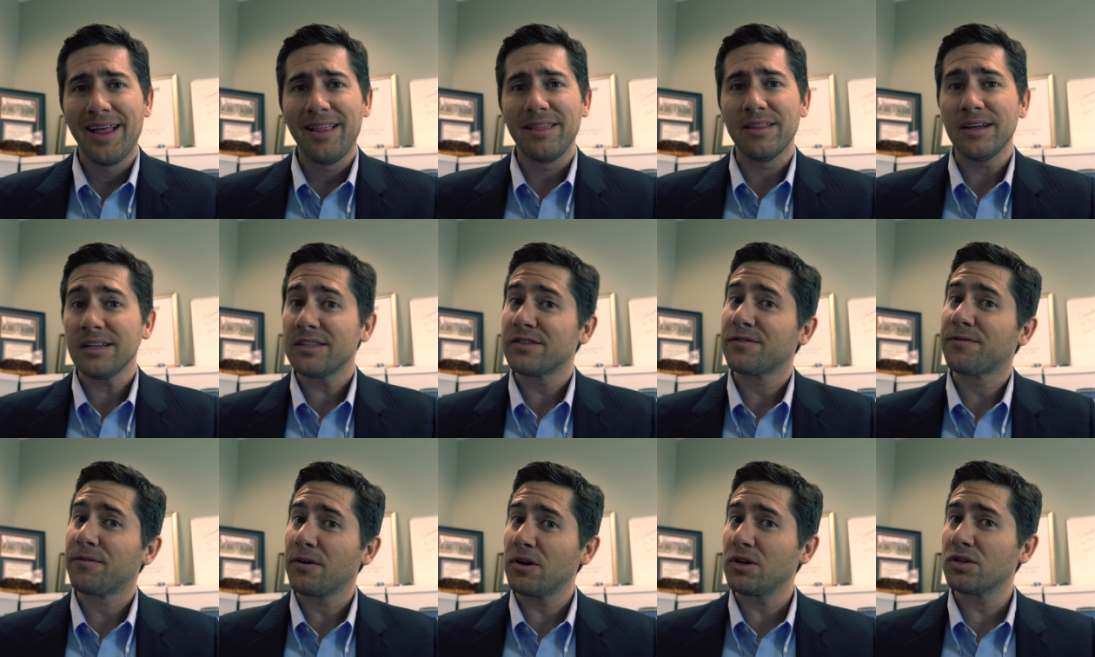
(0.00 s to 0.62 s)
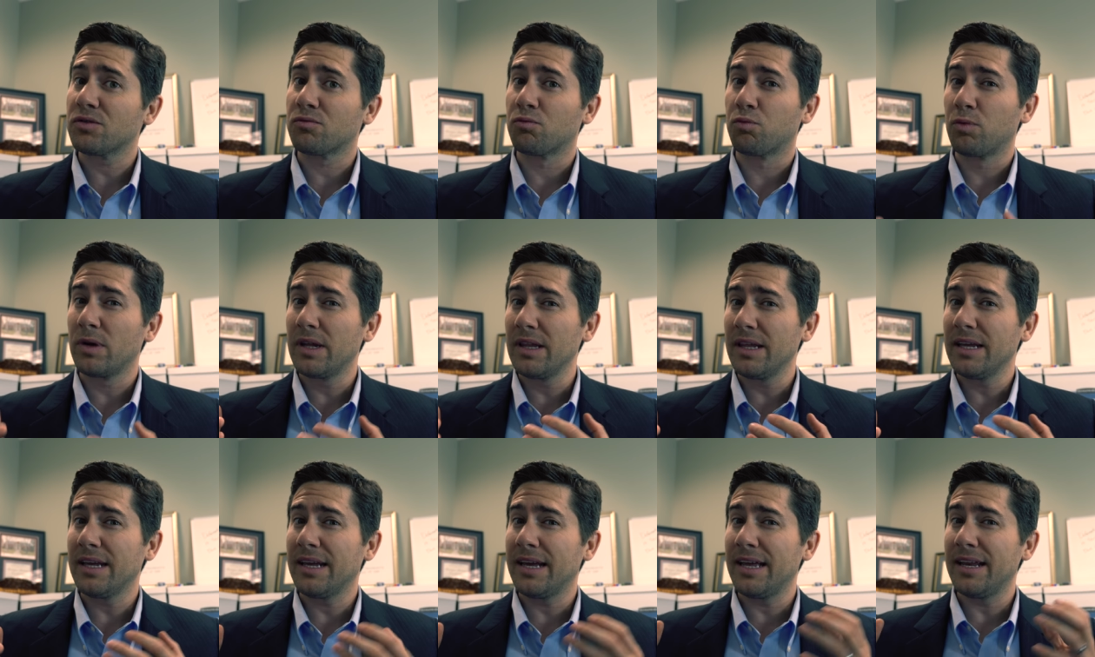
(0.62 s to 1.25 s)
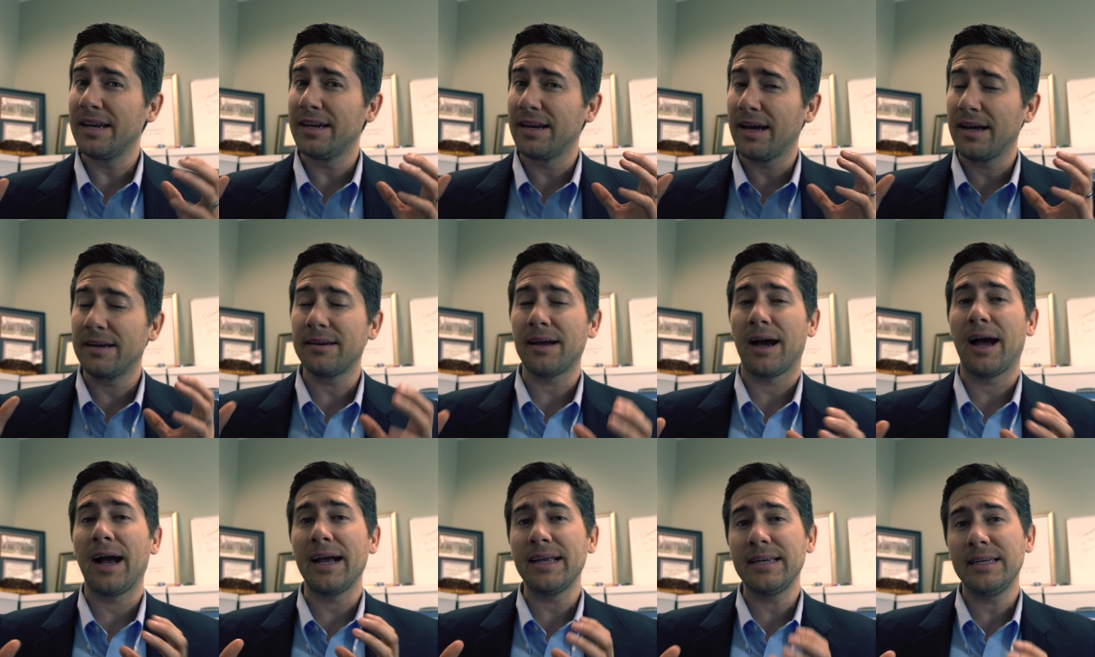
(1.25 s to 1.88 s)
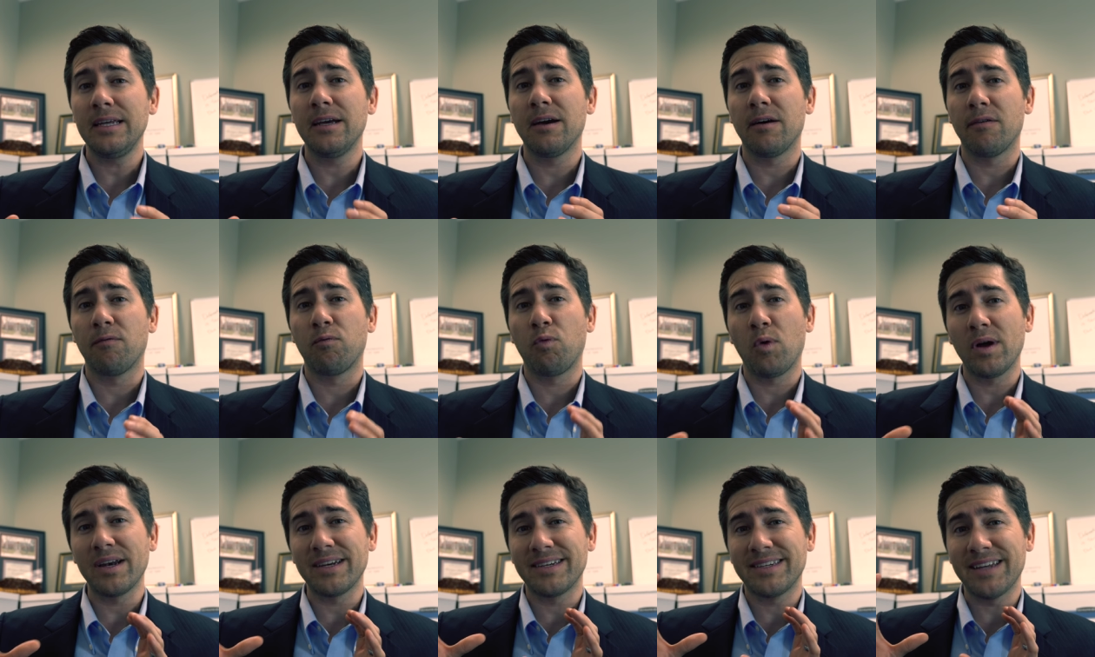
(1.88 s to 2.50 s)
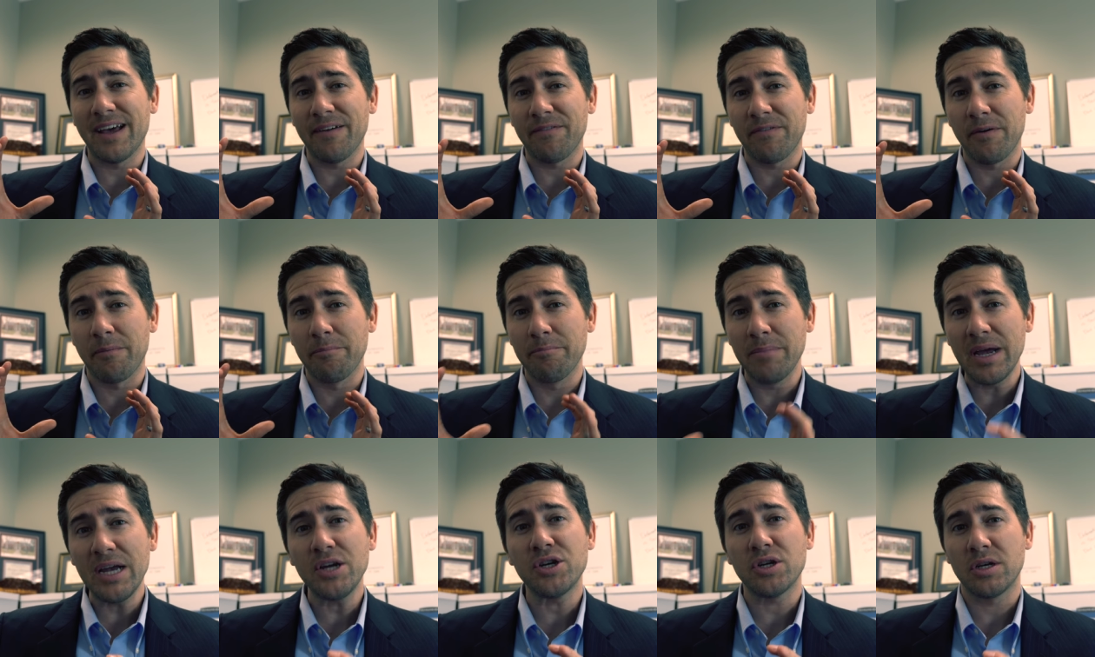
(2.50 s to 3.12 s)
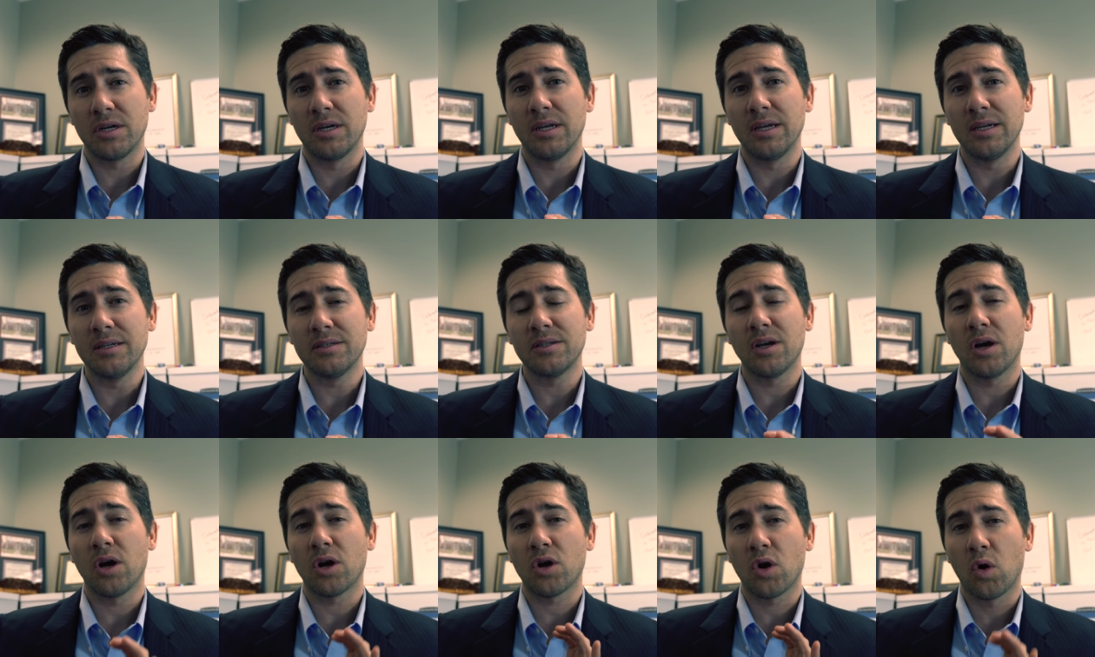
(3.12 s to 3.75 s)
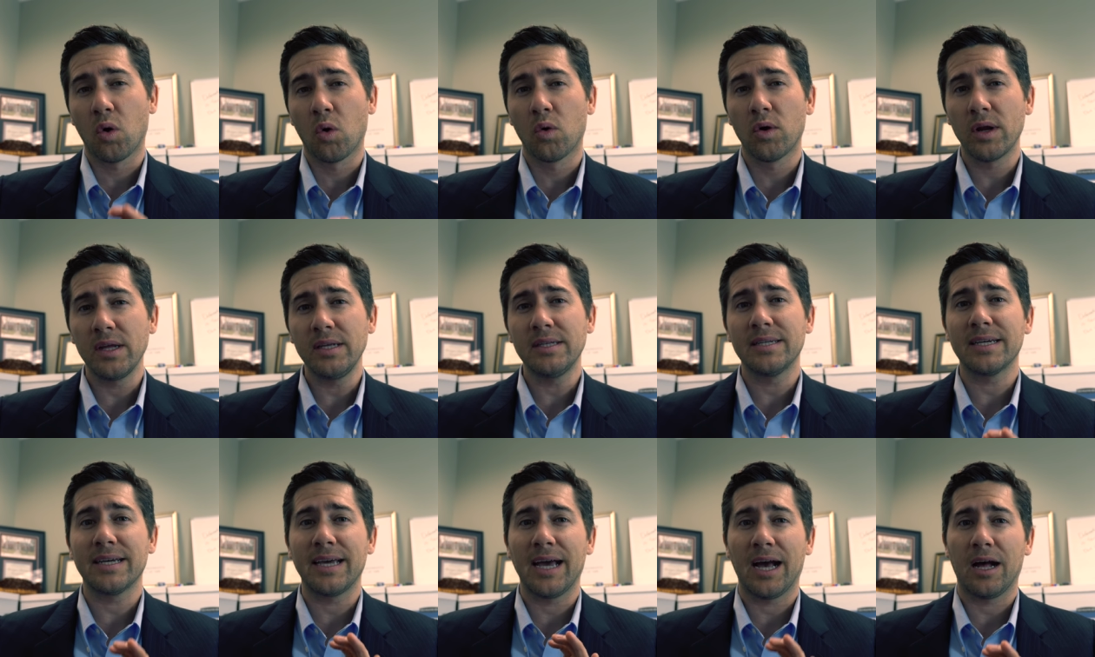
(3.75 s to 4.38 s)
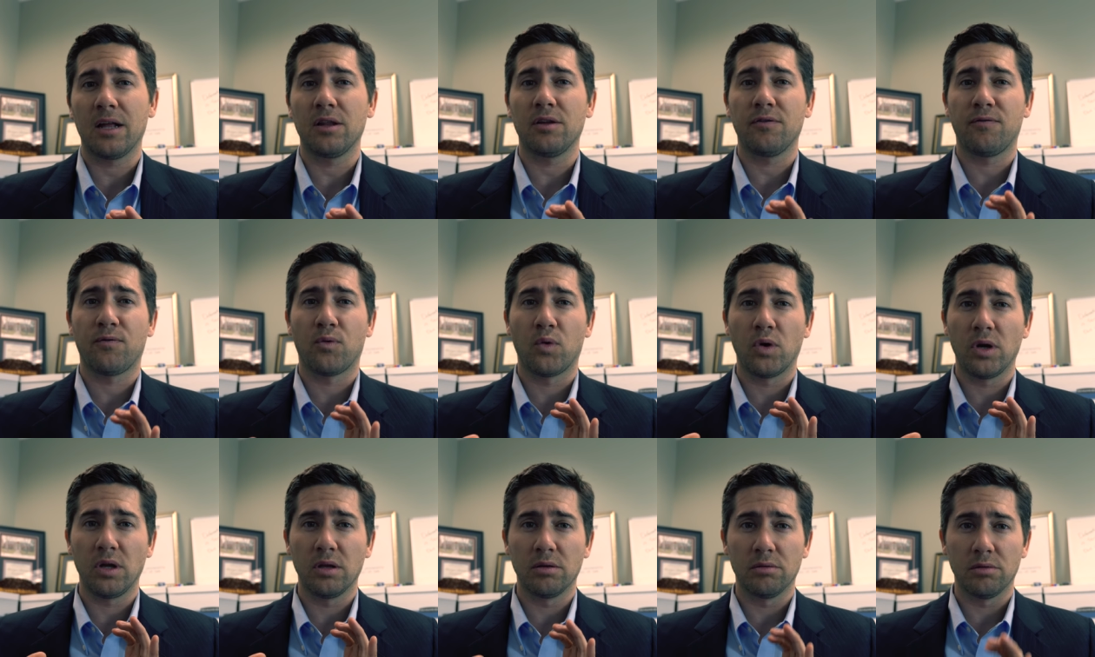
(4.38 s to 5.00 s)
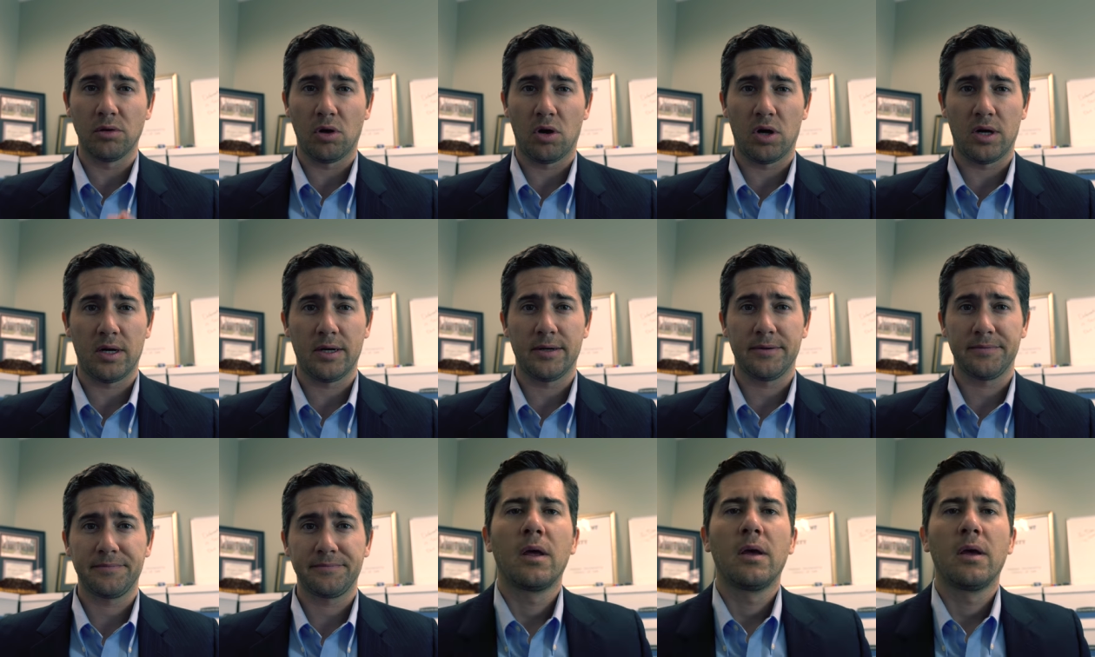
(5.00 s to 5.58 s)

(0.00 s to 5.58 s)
let's first really get an idea of what defamation is according to California law.